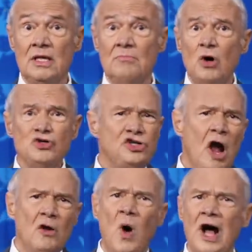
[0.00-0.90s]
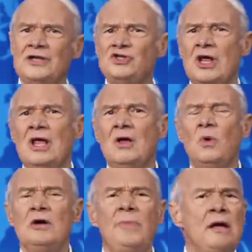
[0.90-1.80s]
Most young ones
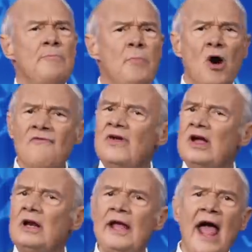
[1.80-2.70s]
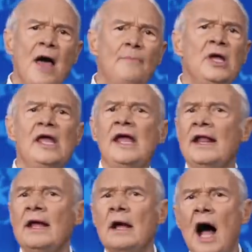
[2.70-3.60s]
would be perfectly happy
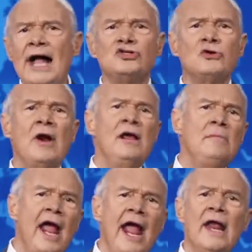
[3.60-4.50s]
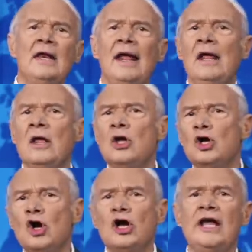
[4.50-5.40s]
eating ice cream candy,
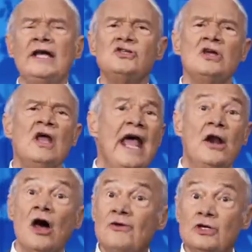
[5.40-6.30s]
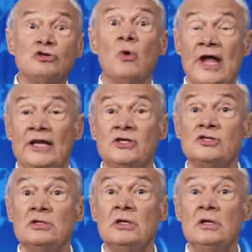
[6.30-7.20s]
cookies, and other
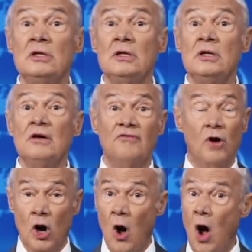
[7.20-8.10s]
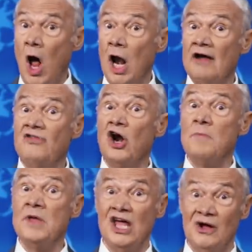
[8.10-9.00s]
sweets for all of their
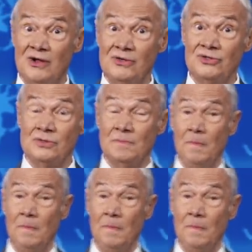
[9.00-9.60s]
meals.